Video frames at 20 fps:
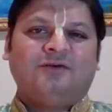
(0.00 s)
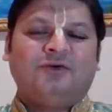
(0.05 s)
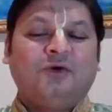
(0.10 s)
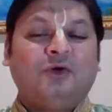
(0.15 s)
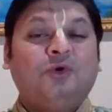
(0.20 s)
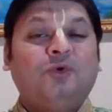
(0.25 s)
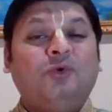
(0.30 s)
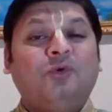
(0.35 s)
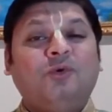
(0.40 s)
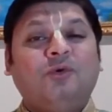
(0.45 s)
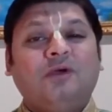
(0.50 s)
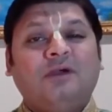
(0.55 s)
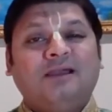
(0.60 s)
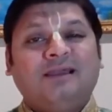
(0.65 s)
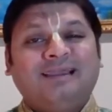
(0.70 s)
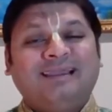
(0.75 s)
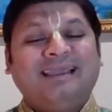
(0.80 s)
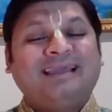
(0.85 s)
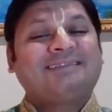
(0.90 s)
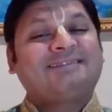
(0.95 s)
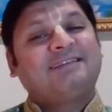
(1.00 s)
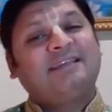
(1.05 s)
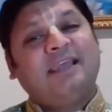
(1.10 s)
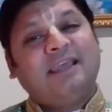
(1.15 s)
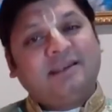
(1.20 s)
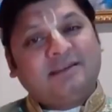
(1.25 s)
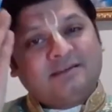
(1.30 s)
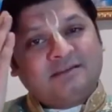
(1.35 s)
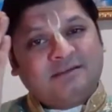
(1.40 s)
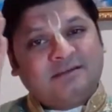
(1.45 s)
Who gets
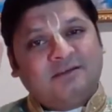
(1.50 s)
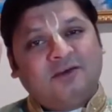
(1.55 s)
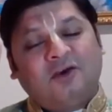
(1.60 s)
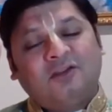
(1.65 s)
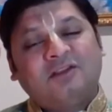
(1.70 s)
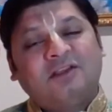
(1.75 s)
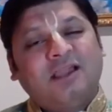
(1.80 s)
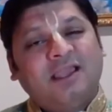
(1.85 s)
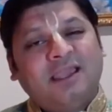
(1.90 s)
hit on the